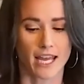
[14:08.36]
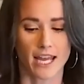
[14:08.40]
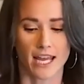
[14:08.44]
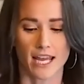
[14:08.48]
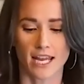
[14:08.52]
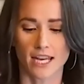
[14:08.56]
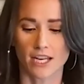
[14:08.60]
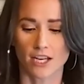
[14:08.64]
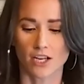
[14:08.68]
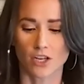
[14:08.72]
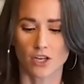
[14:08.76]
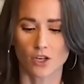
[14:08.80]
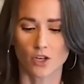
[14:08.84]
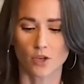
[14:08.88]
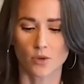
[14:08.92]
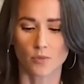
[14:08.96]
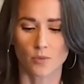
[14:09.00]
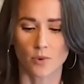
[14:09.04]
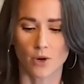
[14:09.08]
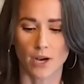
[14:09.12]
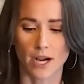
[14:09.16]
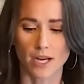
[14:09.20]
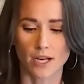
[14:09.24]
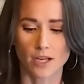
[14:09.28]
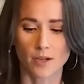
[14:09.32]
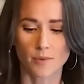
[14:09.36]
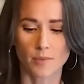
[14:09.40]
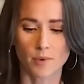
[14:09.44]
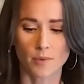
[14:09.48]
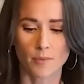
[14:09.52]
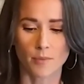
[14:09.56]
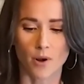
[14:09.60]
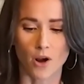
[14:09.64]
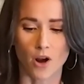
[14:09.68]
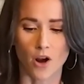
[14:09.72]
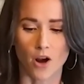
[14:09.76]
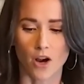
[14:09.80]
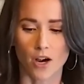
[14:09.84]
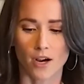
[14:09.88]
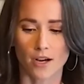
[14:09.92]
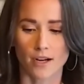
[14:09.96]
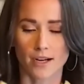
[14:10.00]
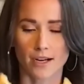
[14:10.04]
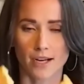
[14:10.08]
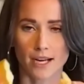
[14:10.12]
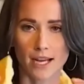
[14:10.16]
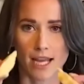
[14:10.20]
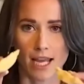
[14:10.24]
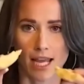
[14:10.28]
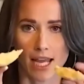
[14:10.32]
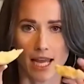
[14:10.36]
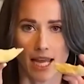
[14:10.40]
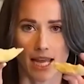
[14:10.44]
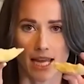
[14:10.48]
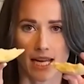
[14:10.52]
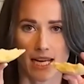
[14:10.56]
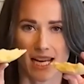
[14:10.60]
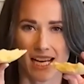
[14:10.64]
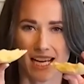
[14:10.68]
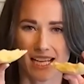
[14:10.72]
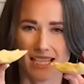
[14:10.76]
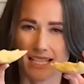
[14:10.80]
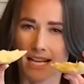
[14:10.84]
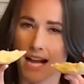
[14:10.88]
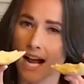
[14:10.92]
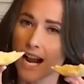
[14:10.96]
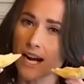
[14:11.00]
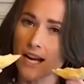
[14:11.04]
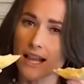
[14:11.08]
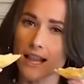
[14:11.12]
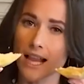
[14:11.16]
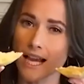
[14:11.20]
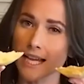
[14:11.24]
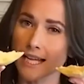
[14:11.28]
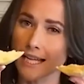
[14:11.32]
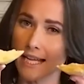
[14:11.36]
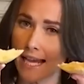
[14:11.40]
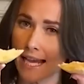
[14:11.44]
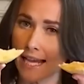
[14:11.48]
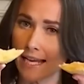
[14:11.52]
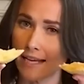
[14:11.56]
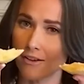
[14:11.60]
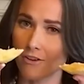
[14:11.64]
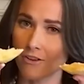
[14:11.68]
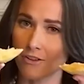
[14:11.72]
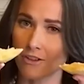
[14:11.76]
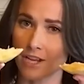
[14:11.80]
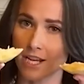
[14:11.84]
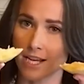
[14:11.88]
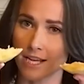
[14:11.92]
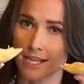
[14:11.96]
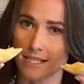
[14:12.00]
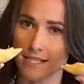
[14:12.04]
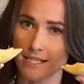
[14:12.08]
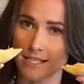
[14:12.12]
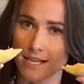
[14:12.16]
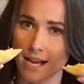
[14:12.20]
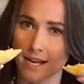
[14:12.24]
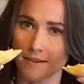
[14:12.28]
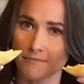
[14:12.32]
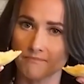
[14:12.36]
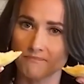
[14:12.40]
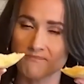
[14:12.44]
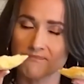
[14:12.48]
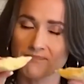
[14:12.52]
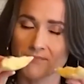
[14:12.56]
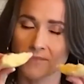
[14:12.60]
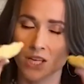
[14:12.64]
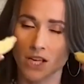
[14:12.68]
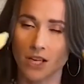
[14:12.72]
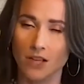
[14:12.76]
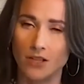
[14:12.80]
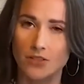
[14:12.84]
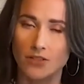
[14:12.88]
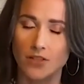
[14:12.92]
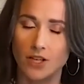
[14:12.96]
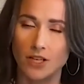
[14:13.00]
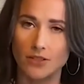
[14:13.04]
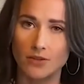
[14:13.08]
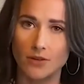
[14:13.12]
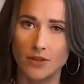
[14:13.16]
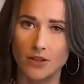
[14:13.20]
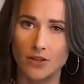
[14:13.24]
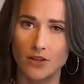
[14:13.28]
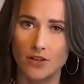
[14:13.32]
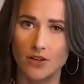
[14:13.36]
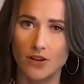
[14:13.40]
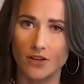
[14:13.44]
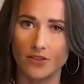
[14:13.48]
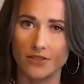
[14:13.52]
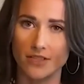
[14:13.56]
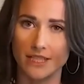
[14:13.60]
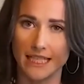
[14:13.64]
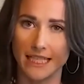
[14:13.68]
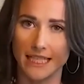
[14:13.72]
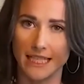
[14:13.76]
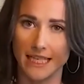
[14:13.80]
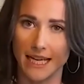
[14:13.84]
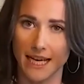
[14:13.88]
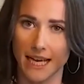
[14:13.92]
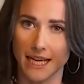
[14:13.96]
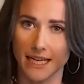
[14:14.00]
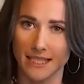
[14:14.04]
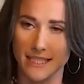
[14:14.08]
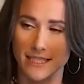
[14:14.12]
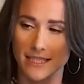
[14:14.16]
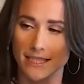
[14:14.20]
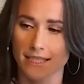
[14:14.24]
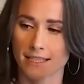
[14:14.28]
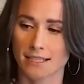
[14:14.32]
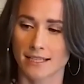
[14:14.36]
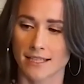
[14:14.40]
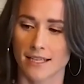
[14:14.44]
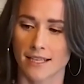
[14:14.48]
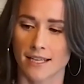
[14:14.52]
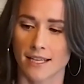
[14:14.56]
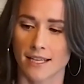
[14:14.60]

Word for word: and you break them apart and it's kind of like cake on the inside. So that's why they're called tea cakes.